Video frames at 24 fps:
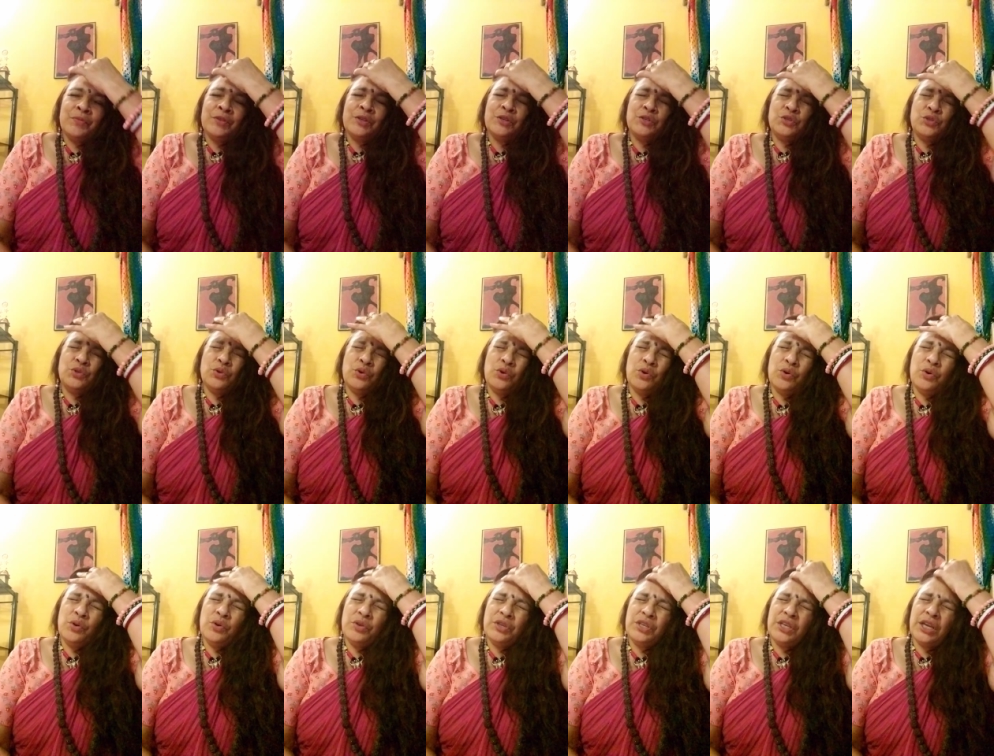
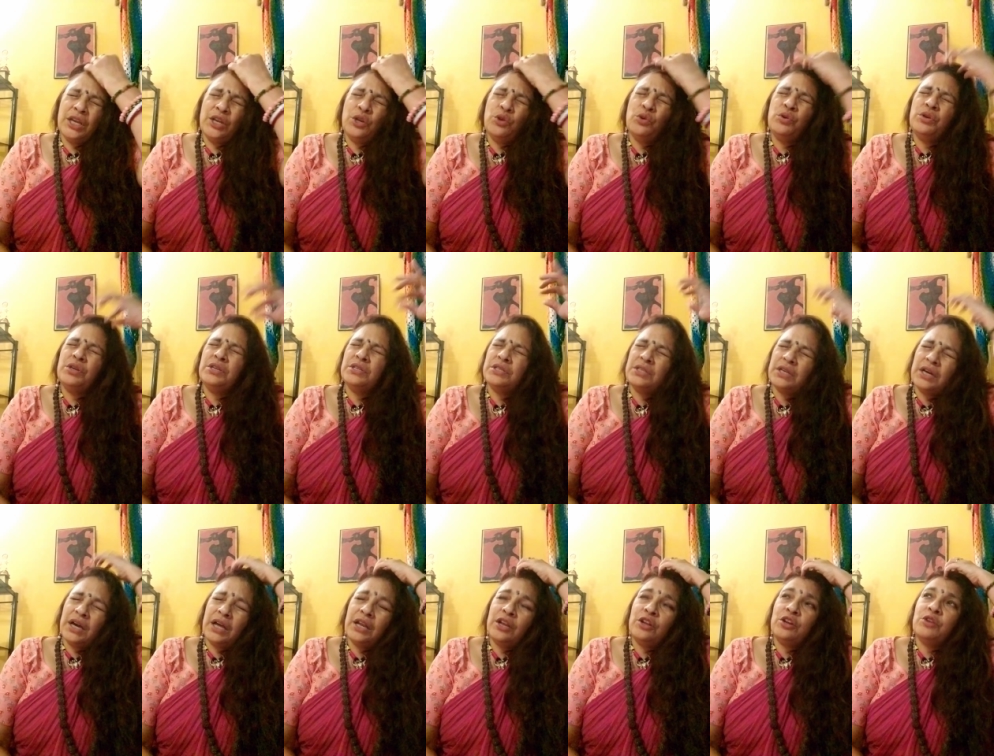So yellow is the
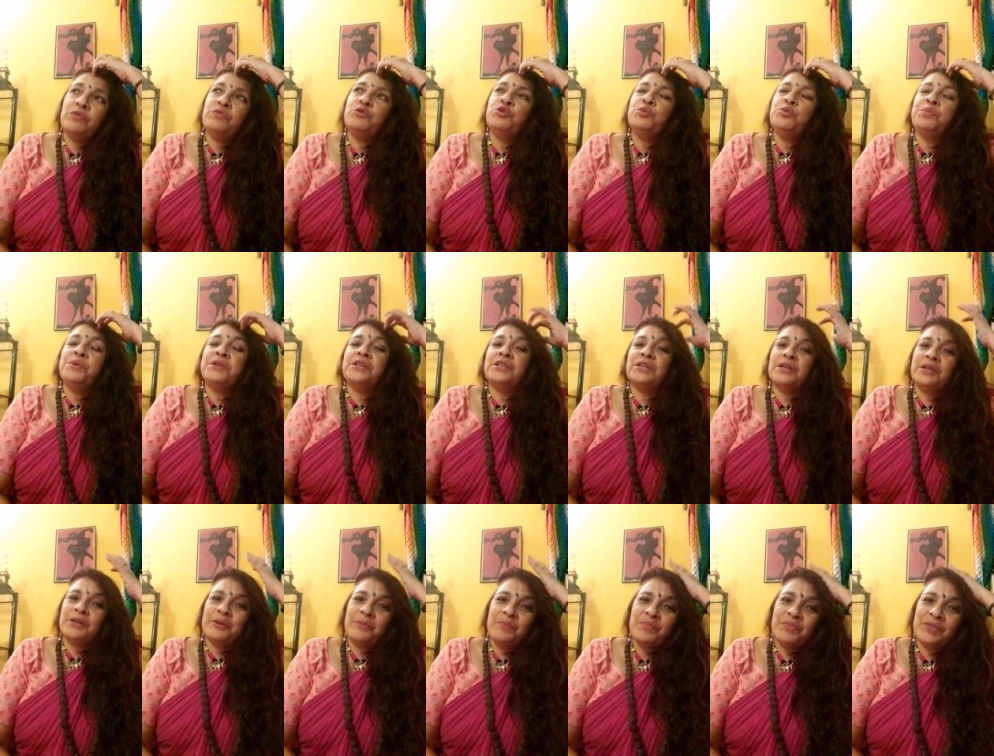color of
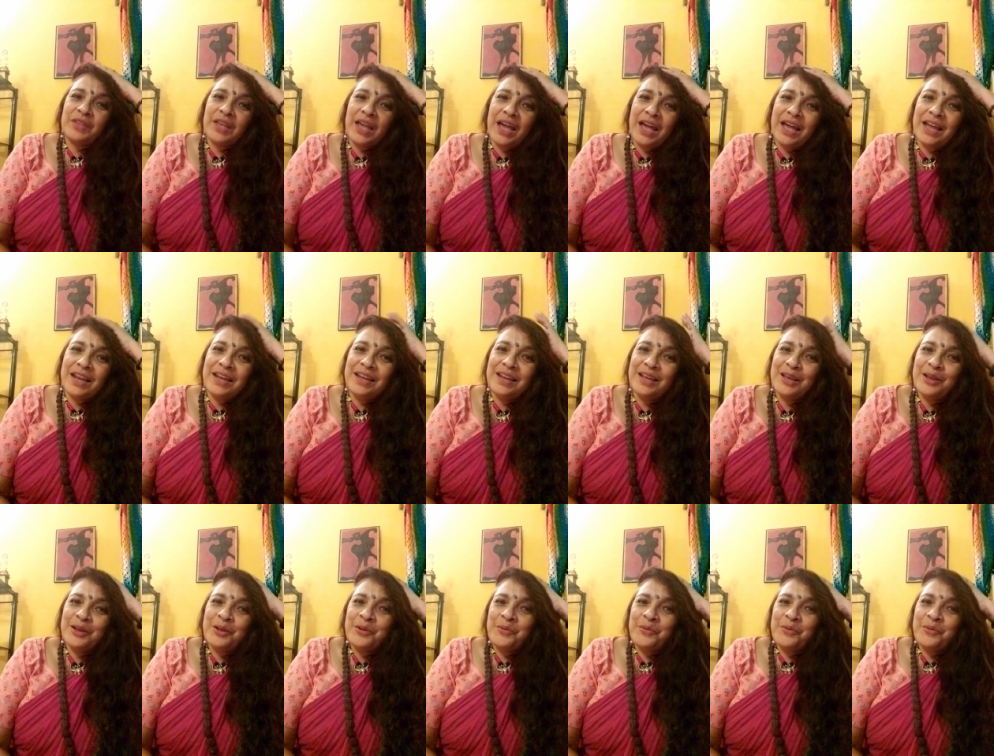Jupiter, and